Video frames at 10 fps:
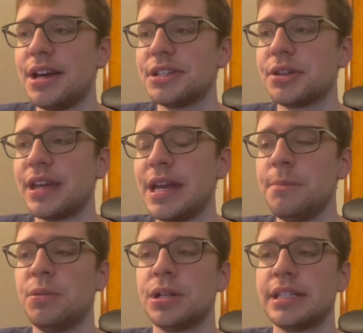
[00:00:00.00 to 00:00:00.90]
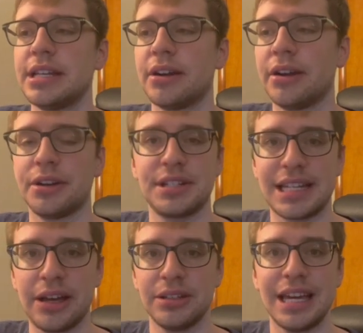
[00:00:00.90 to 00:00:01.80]
So the inputs here are your
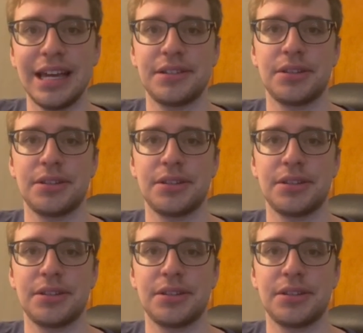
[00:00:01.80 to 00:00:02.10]
sale date.